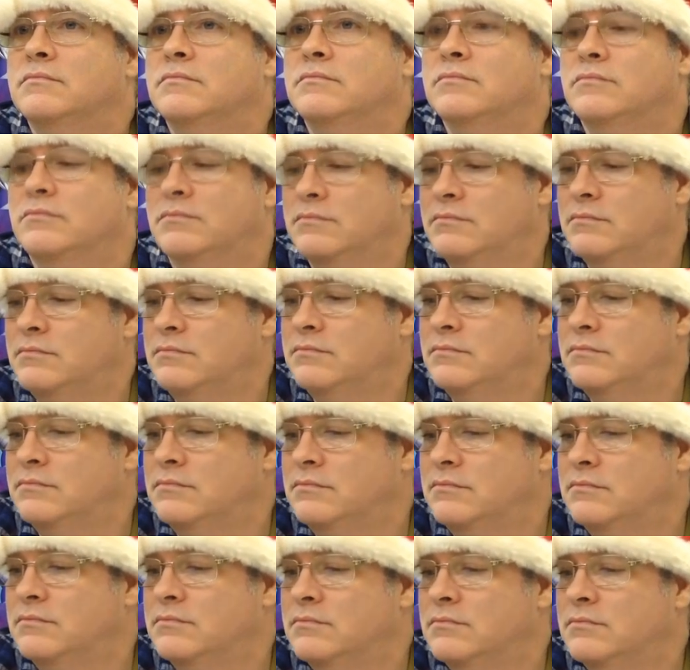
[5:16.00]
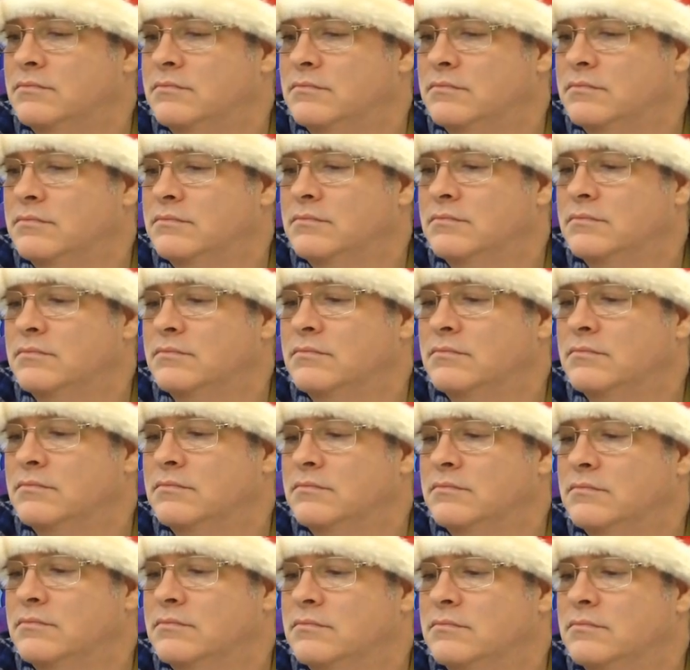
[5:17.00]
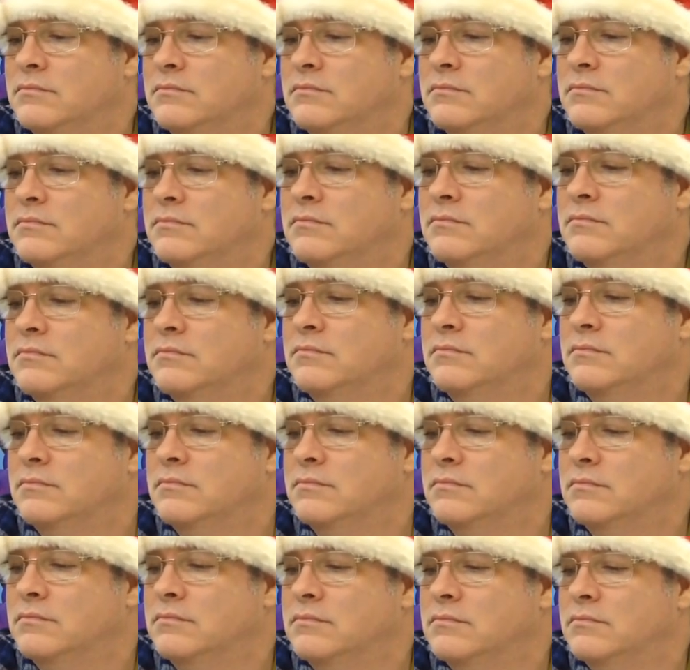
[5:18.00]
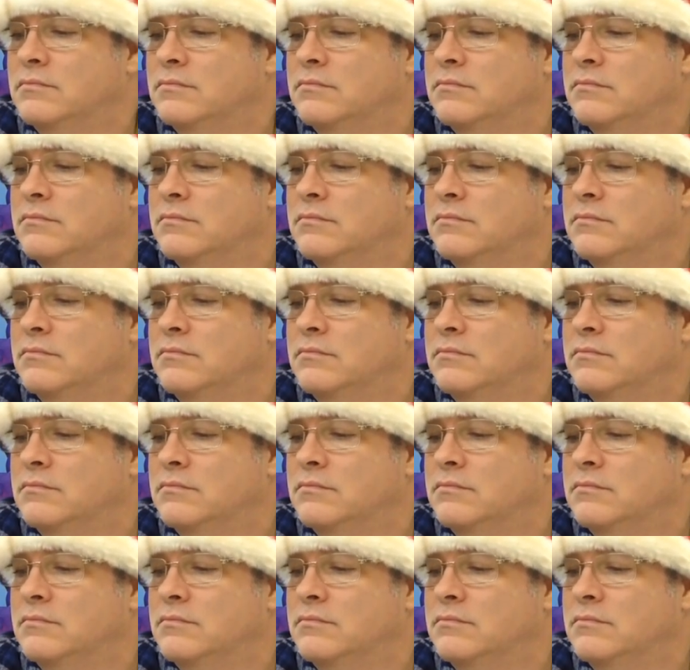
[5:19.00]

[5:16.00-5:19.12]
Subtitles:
The person shown says nothing.